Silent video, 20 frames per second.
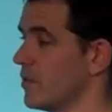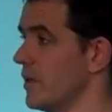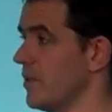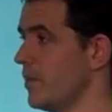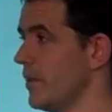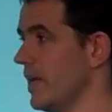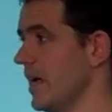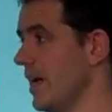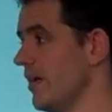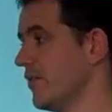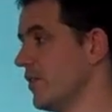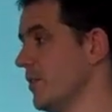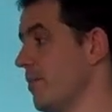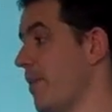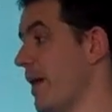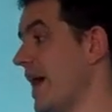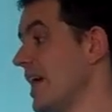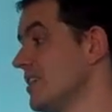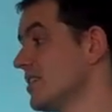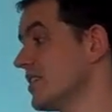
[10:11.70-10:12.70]
So when we have a
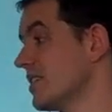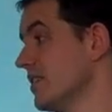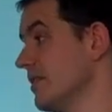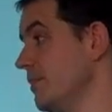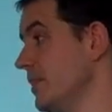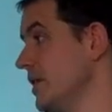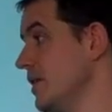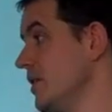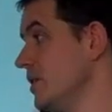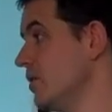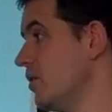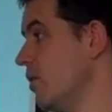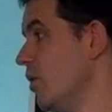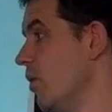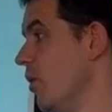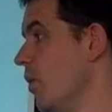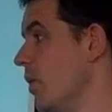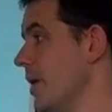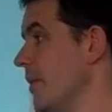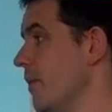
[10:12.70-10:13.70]
pasta meal
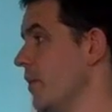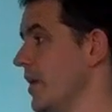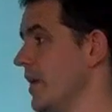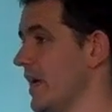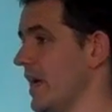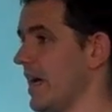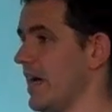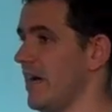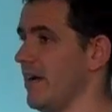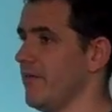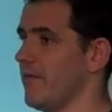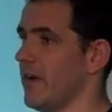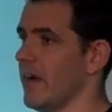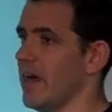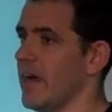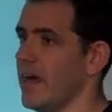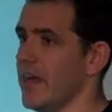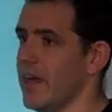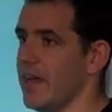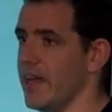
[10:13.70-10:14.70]
or when we have
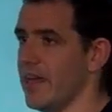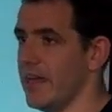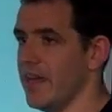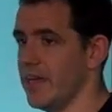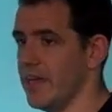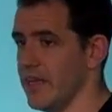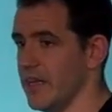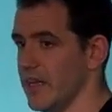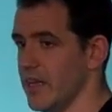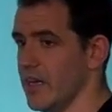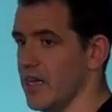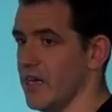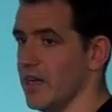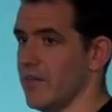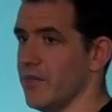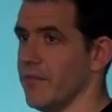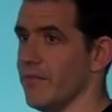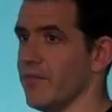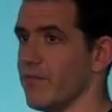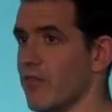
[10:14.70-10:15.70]
a
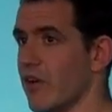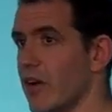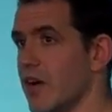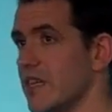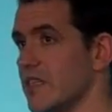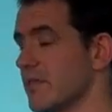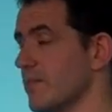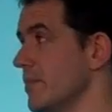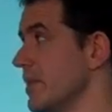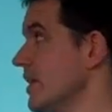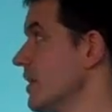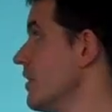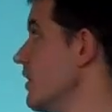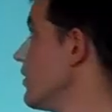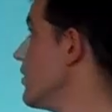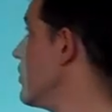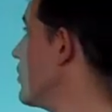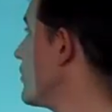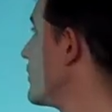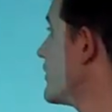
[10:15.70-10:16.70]
um, rice
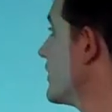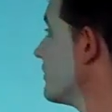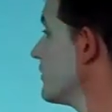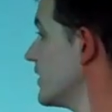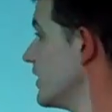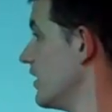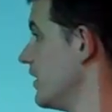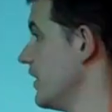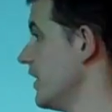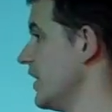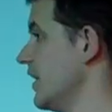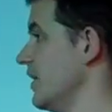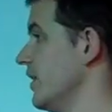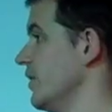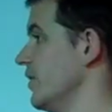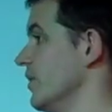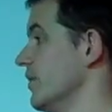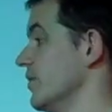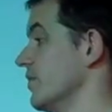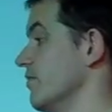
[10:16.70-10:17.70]
meal or something like that,
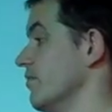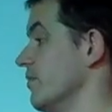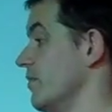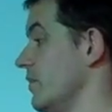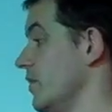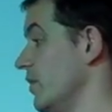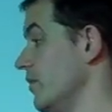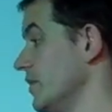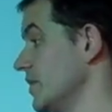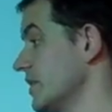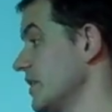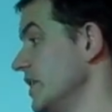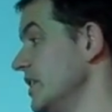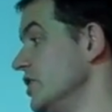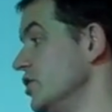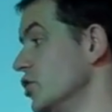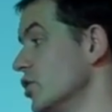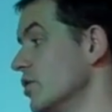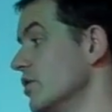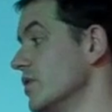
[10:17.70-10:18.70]
and the
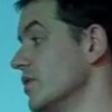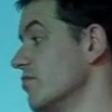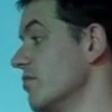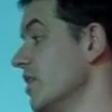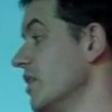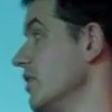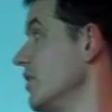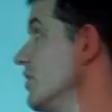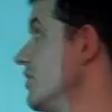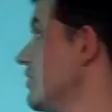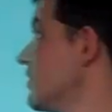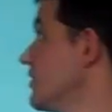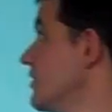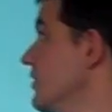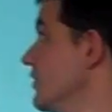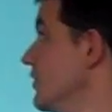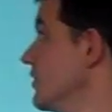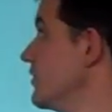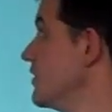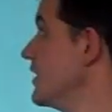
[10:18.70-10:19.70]
endurance runners
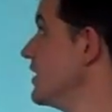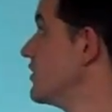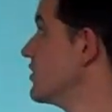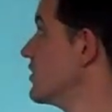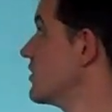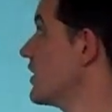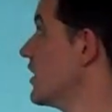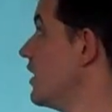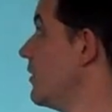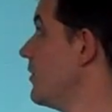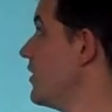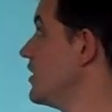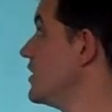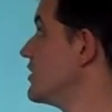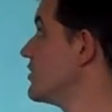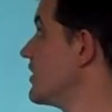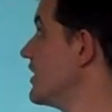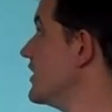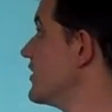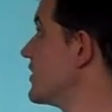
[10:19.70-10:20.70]
do need your
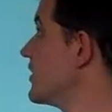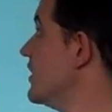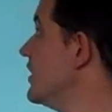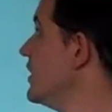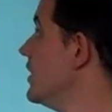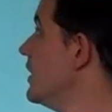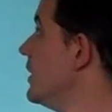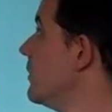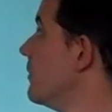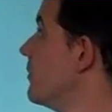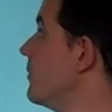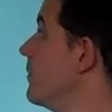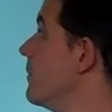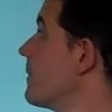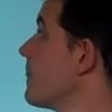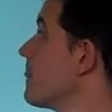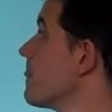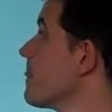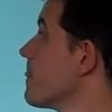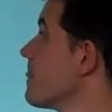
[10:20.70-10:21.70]
carbohydrates.
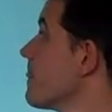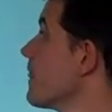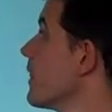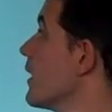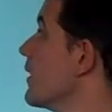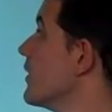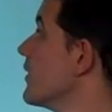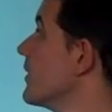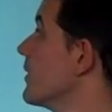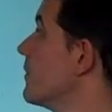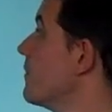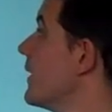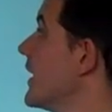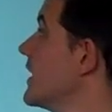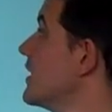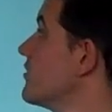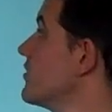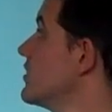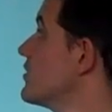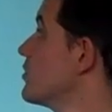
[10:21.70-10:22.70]
The
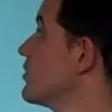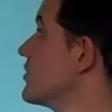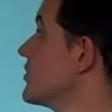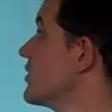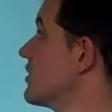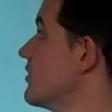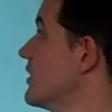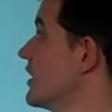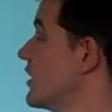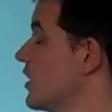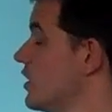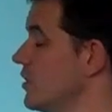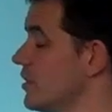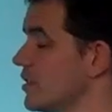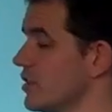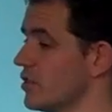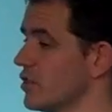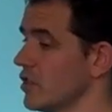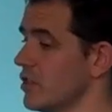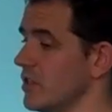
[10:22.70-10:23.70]
pancreas will secrete
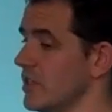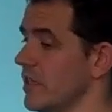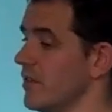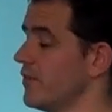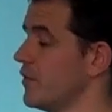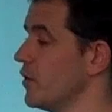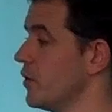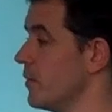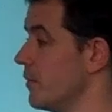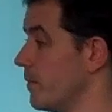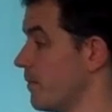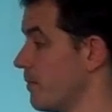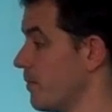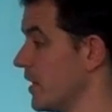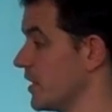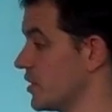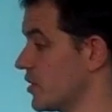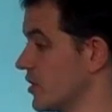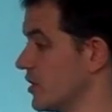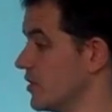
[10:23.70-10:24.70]
glucagon if your
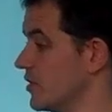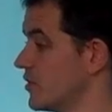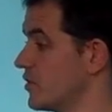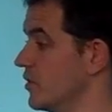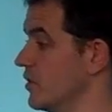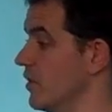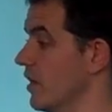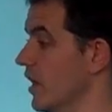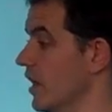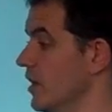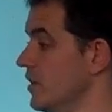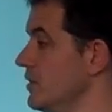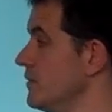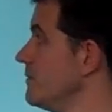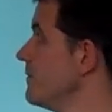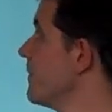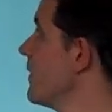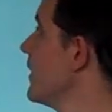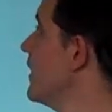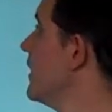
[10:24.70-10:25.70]
blood sugar is too low,
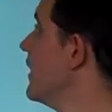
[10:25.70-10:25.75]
